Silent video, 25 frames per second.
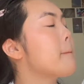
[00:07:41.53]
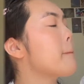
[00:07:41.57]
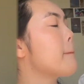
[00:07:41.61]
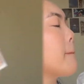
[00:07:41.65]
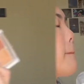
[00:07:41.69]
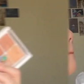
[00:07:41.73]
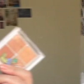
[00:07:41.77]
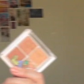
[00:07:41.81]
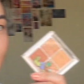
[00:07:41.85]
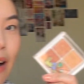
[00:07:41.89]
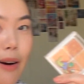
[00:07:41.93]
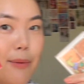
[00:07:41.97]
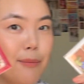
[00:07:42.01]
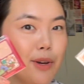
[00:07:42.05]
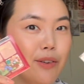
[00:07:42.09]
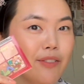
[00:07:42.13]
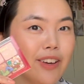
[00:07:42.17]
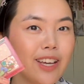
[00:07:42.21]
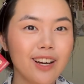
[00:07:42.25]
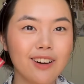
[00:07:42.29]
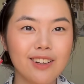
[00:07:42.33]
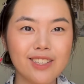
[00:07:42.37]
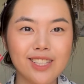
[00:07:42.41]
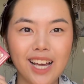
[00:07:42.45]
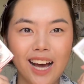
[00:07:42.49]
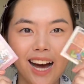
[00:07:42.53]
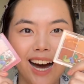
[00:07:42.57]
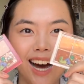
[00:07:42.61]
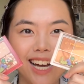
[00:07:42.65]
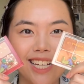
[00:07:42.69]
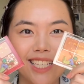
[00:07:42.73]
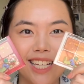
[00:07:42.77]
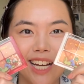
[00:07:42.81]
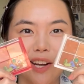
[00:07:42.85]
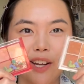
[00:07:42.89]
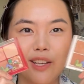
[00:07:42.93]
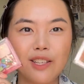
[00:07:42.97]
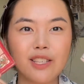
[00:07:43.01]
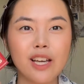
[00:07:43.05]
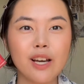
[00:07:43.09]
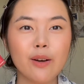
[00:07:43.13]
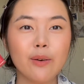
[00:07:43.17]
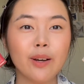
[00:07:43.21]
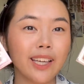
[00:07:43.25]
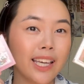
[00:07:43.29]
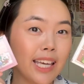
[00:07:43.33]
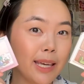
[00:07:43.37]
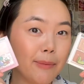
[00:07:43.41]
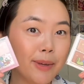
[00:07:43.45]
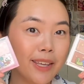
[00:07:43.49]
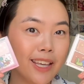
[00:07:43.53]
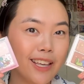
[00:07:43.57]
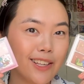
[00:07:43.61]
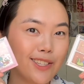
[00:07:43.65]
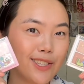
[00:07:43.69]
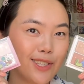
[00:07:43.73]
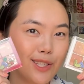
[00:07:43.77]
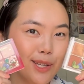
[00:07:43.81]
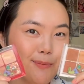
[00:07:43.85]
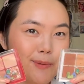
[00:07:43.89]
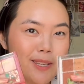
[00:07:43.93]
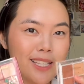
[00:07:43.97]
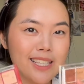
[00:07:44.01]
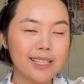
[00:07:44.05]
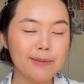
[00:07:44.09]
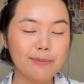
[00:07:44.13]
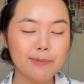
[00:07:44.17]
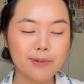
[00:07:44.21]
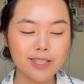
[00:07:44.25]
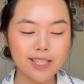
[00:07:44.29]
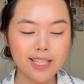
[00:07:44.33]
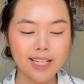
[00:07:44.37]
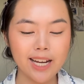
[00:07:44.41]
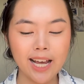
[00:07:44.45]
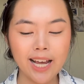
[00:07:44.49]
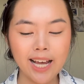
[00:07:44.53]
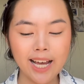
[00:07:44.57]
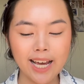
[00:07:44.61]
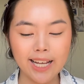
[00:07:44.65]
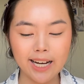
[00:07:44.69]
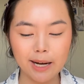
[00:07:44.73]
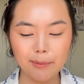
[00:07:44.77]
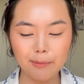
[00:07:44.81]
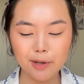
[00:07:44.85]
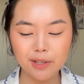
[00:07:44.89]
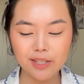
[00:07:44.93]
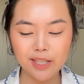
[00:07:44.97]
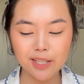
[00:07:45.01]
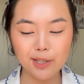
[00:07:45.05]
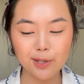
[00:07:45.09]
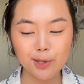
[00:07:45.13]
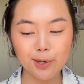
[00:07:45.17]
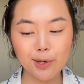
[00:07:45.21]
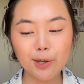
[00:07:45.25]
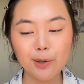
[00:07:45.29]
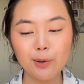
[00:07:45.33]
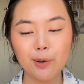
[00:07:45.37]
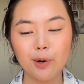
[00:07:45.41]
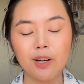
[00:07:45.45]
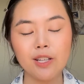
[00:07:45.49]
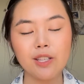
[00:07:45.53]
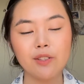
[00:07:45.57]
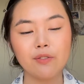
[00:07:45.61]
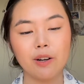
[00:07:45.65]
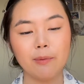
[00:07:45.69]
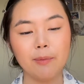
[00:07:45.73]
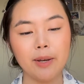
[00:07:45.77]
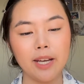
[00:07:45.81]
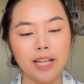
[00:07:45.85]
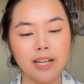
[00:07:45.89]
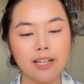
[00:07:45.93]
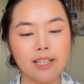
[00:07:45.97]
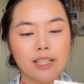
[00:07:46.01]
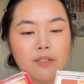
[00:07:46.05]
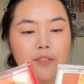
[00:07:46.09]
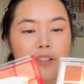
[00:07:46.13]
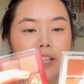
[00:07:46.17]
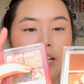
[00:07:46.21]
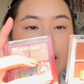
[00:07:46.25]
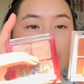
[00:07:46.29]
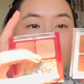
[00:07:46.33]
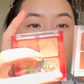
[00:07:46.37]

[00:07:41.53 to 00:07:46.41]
Now we're moving on to eyeshadows. We're keeping it super simple today, and I'm using two quads from Innisfree.